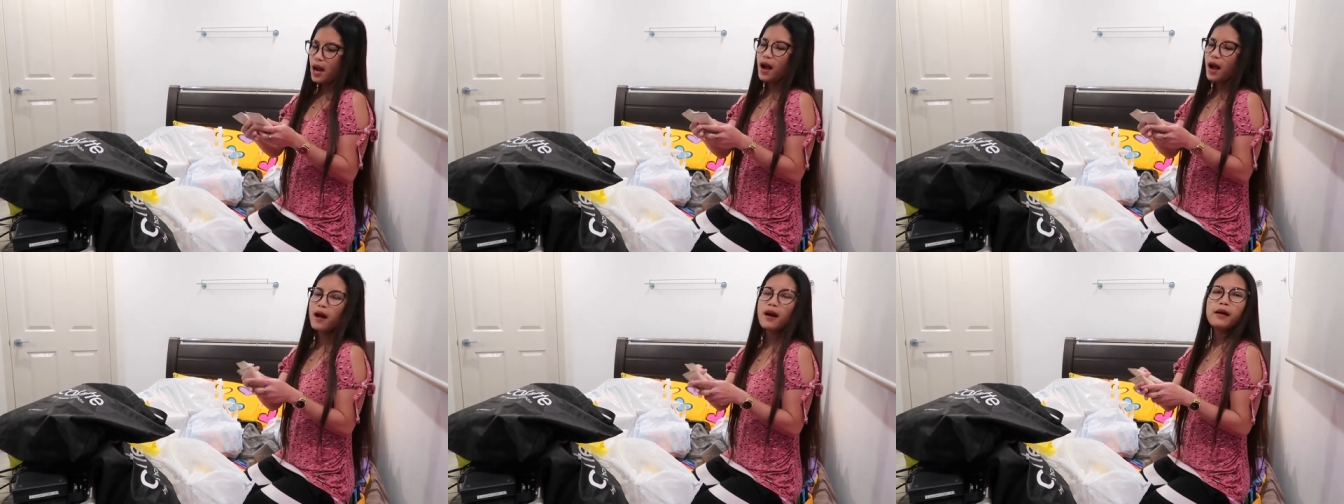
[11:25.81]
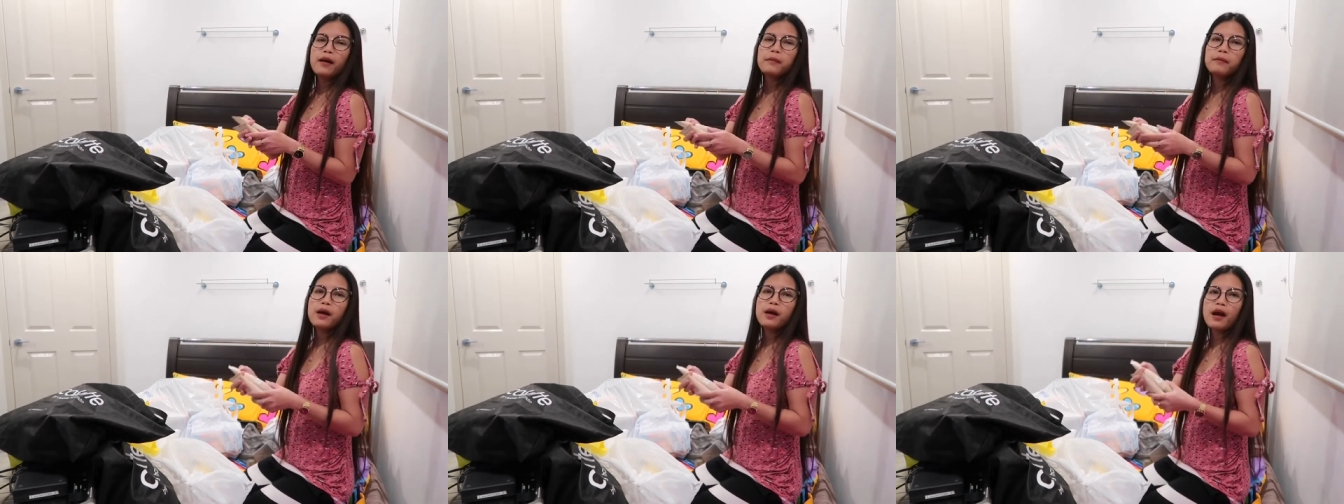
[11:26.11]

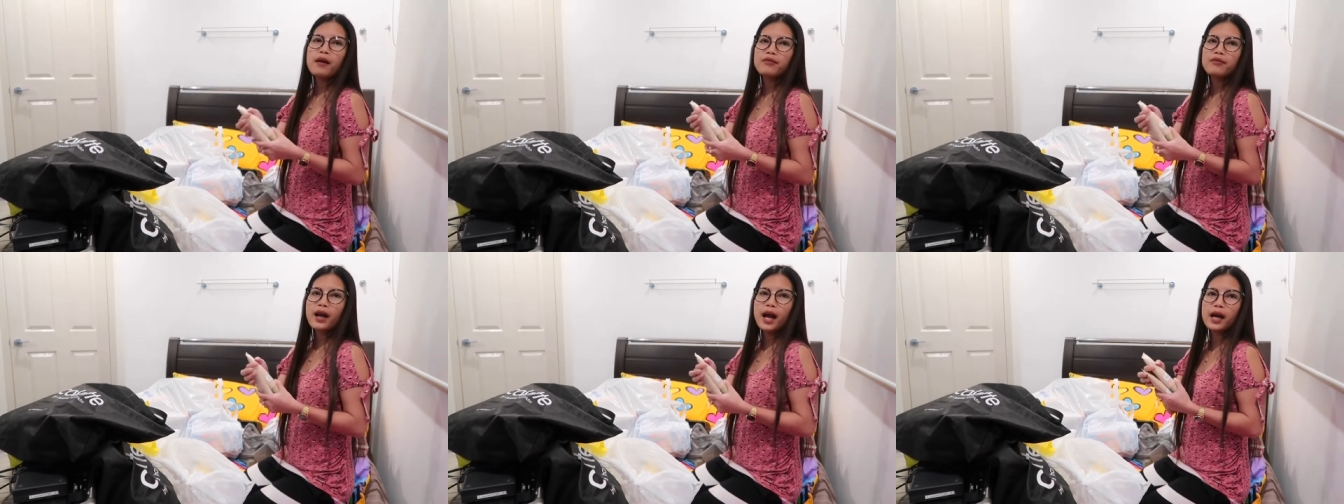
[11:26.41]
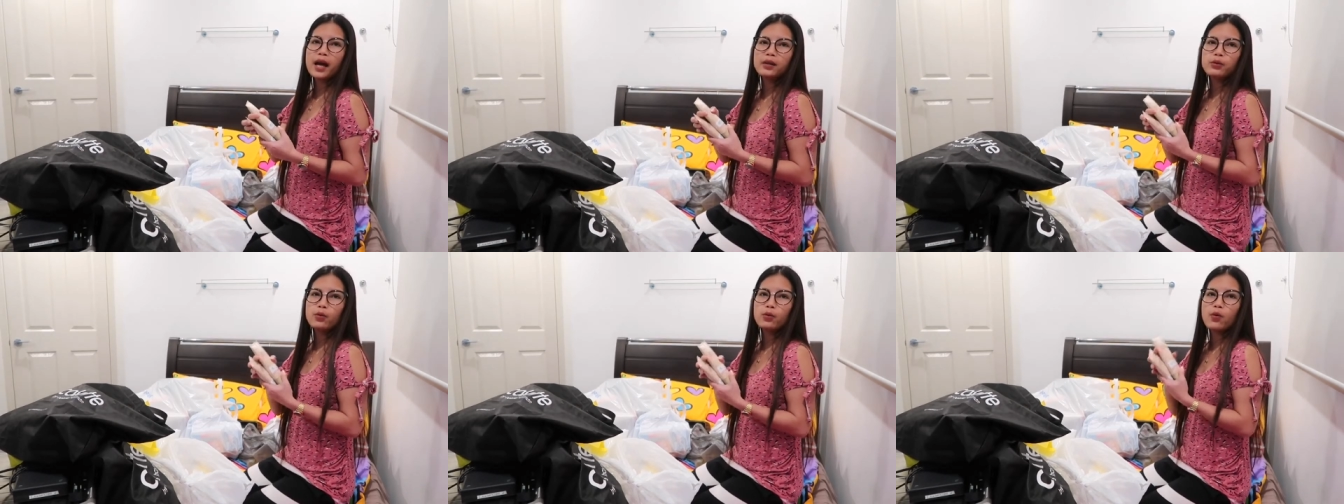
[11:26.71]
I've
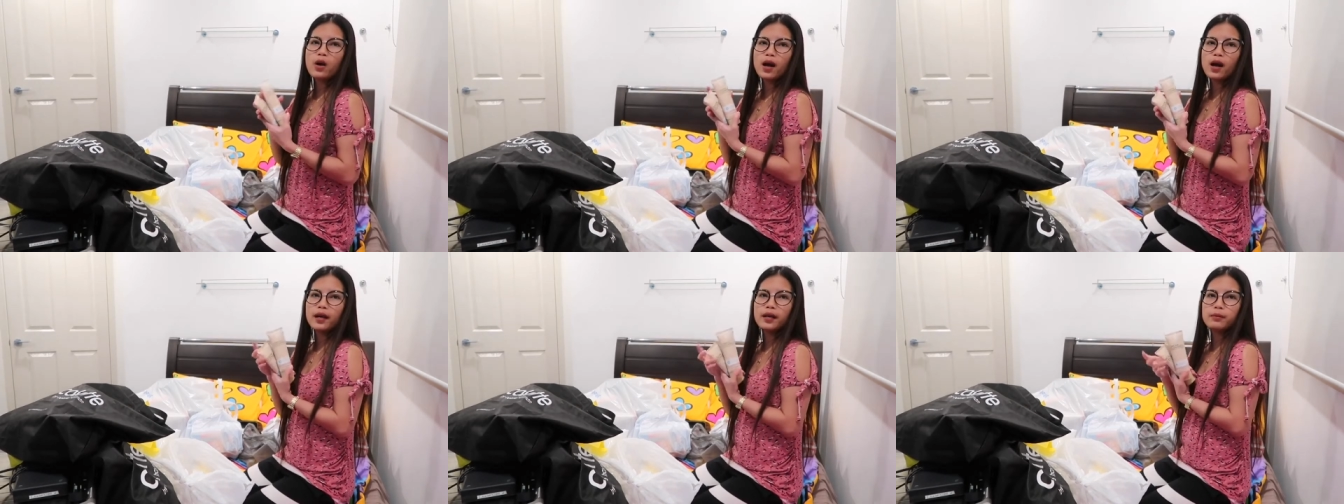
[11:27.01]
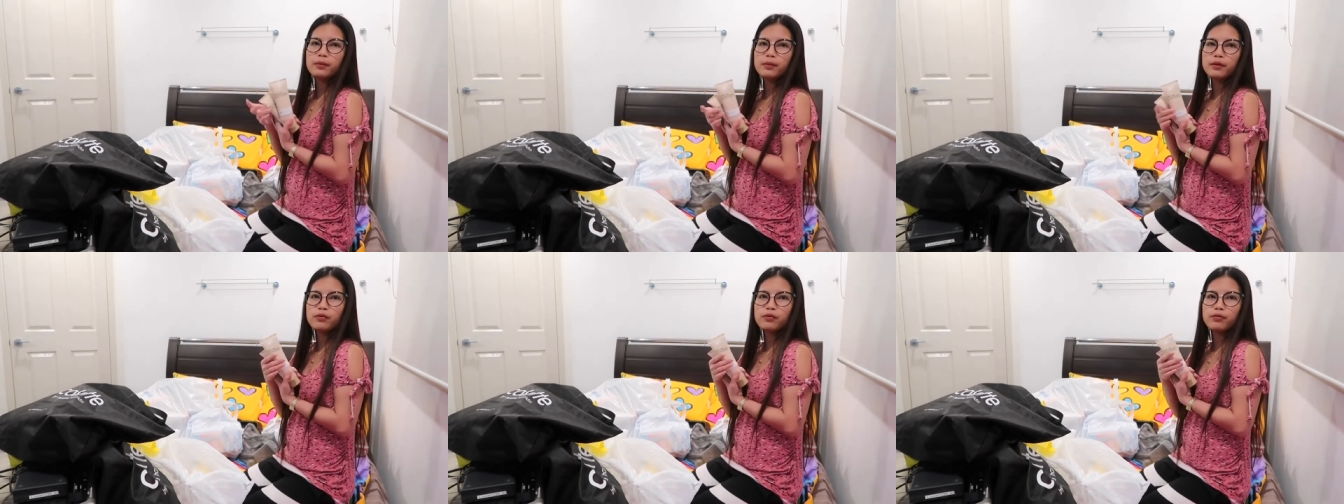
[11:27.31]
had
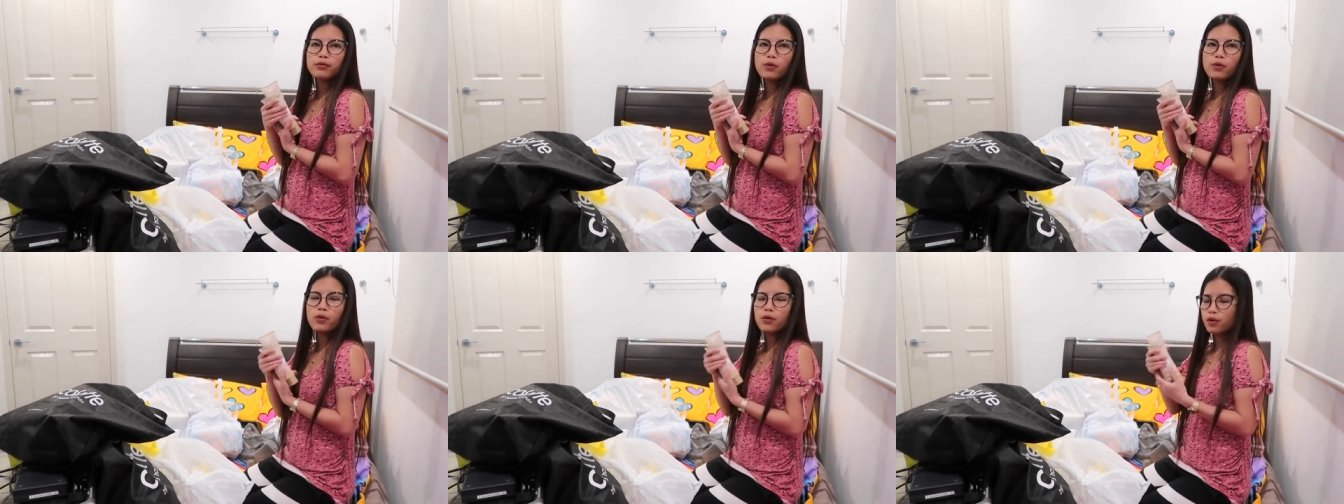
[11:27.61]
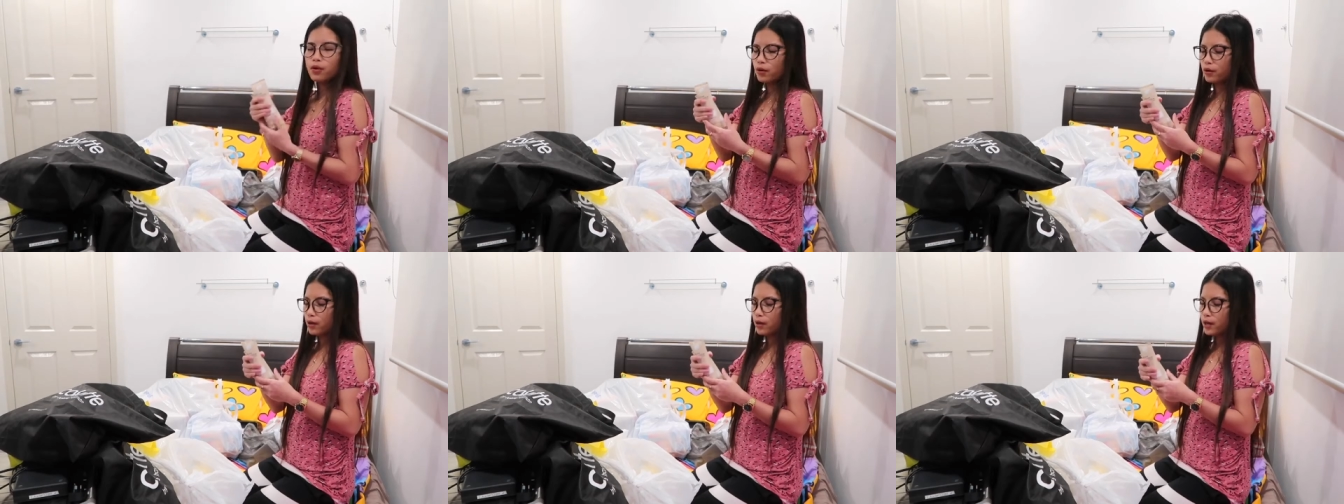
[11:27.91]
one
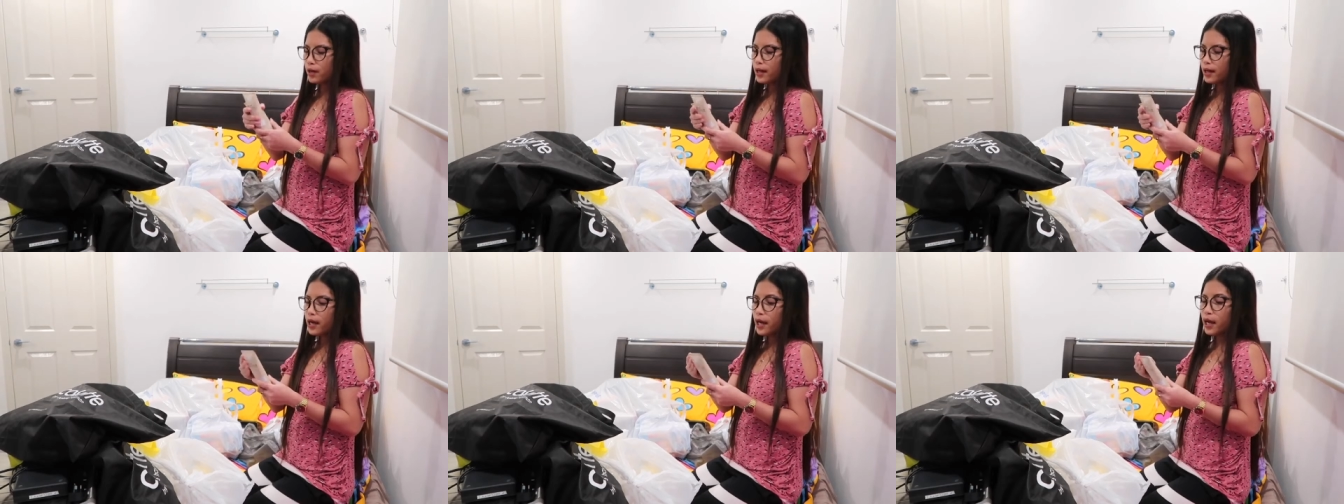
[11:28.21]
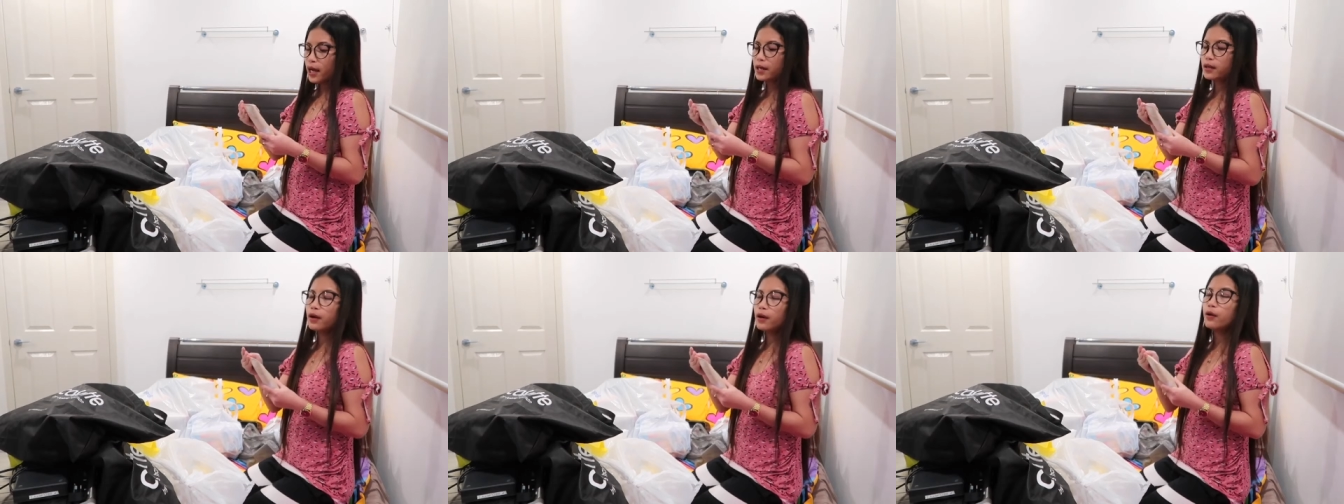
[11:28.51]
before,
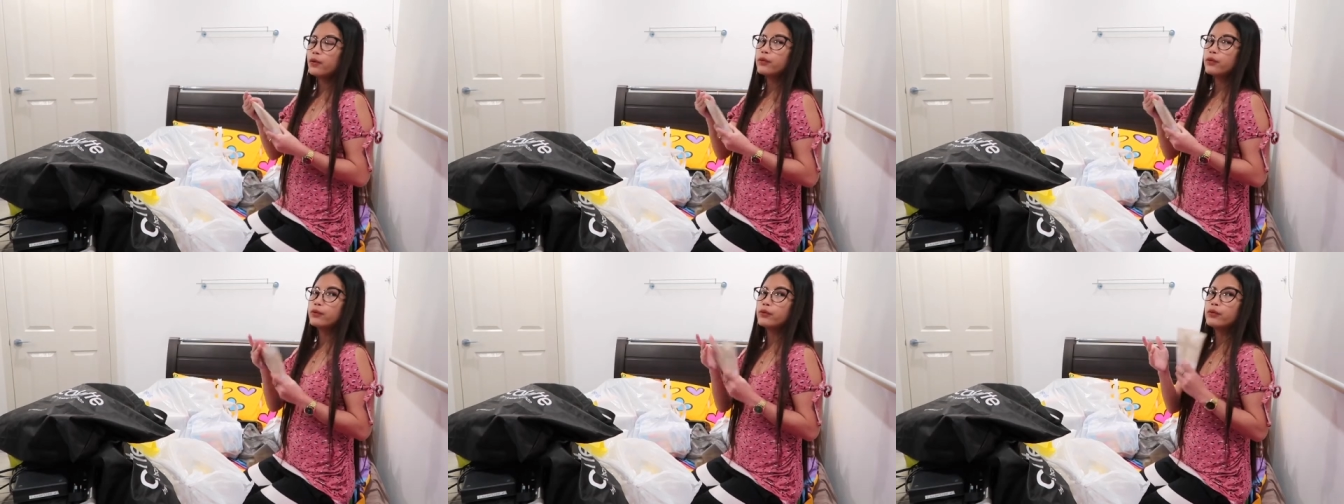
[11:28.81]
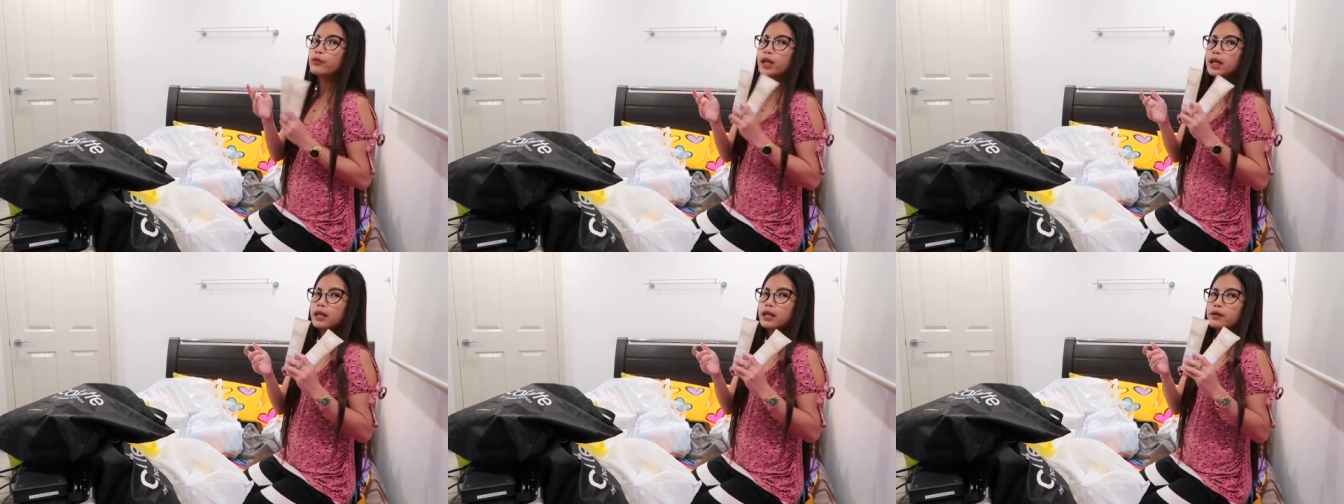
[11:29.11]
and I
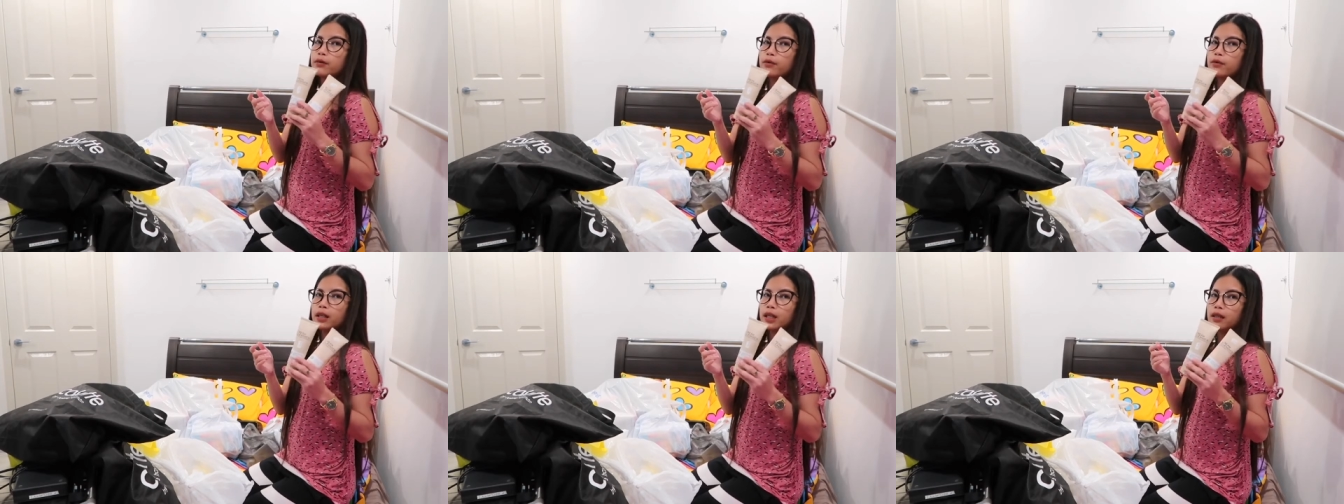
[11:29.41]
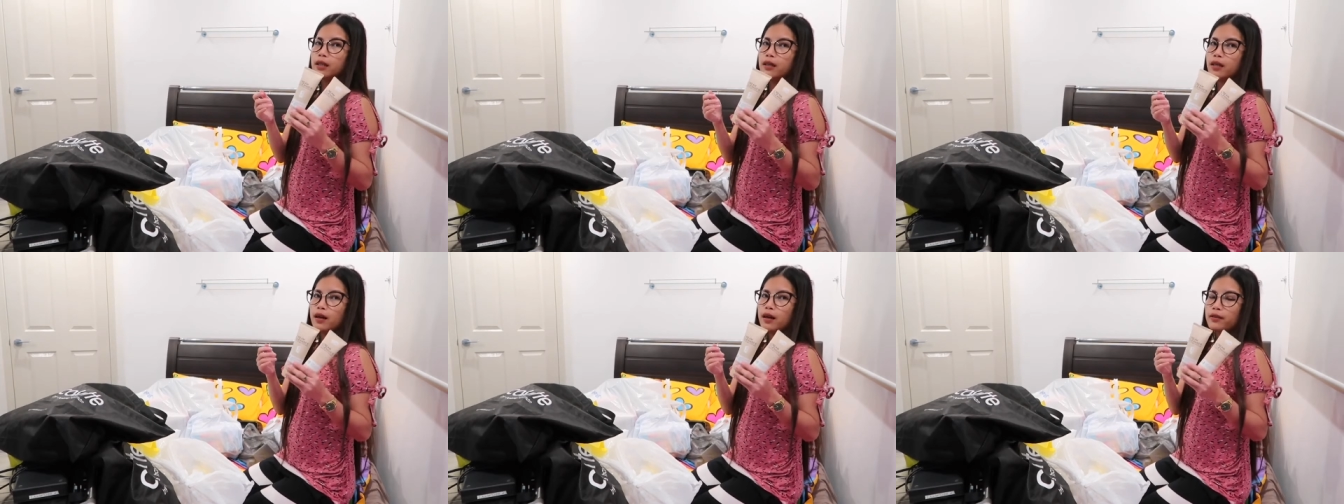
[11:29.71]
really,
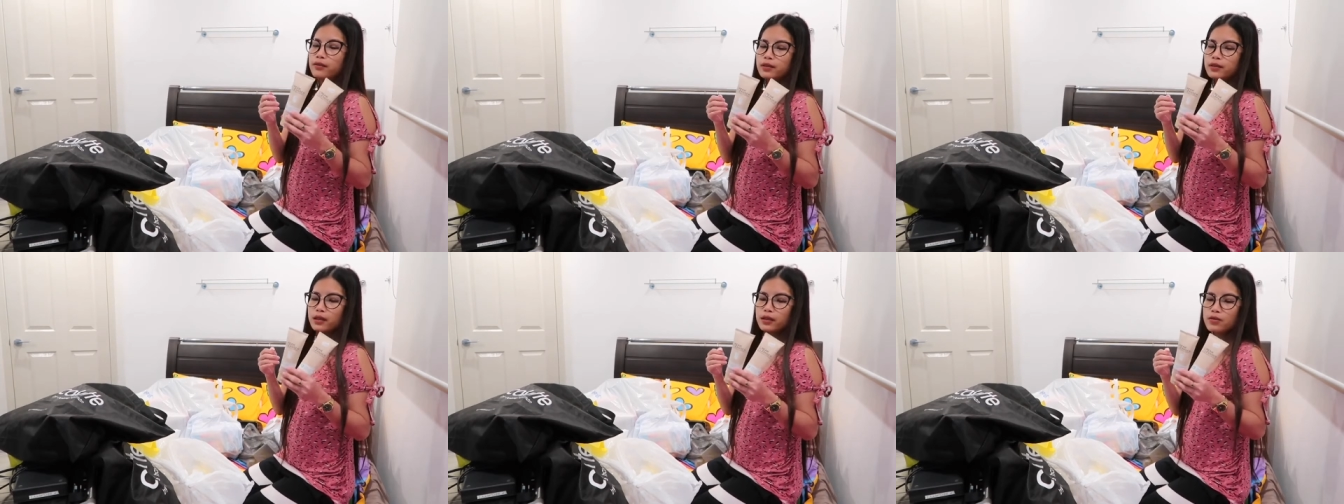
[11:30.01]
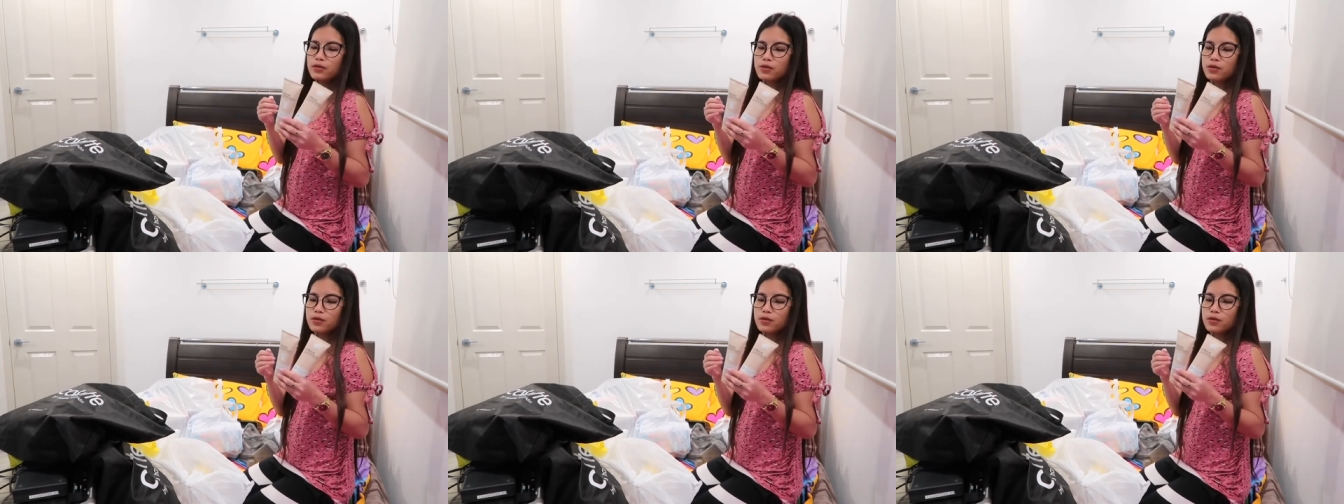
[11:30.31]
really loved it.